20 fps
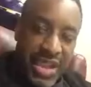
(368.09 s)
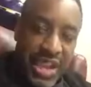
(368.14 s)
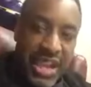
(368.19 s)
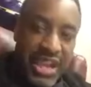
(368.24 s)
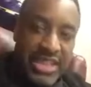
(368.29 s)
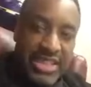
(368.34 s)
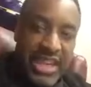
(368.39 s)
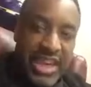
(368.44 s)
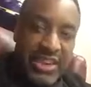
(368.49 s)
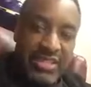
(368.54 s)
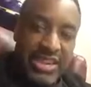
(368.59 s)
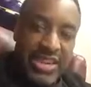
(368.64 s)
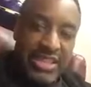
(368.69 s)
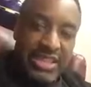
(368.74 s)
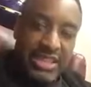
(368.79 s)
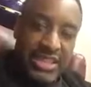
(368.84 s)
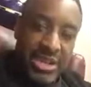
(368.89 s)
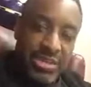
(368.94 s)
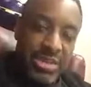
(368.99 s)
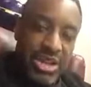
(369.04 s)
has had a
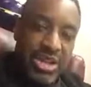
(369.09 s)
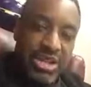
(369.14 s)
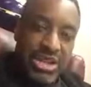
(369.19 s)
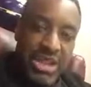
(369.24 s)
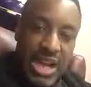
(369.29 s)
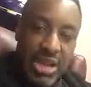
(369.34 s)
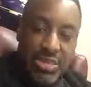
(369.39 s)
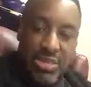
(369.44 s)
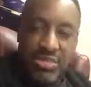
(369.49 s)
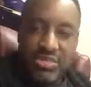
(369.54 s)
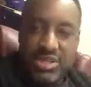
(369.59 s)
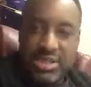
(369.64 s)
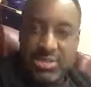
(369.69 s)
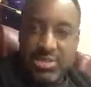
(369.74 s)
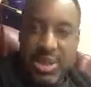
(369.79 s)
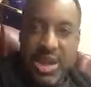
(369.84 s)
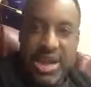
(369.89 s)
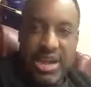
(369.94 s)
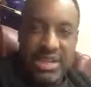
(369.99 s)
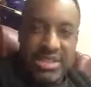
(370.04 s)
similar type of
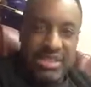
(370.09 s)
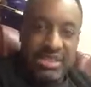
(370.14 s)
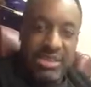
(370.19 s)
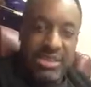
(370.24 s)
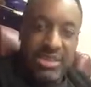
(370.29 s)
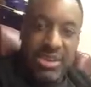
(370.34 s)
response,